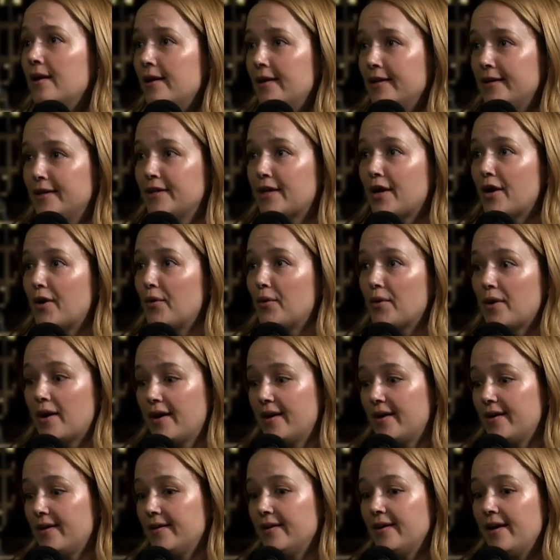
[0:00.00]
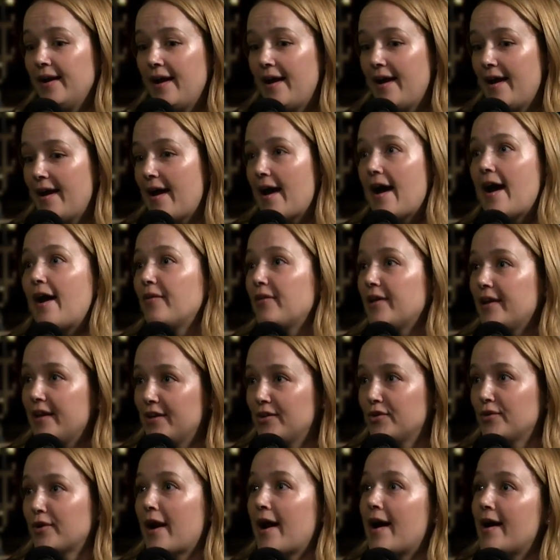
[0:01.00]
you know, uh, how they
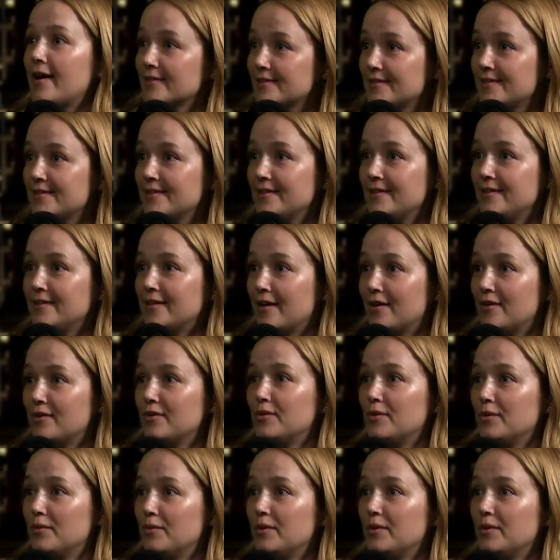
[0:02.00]
interact, you know, right.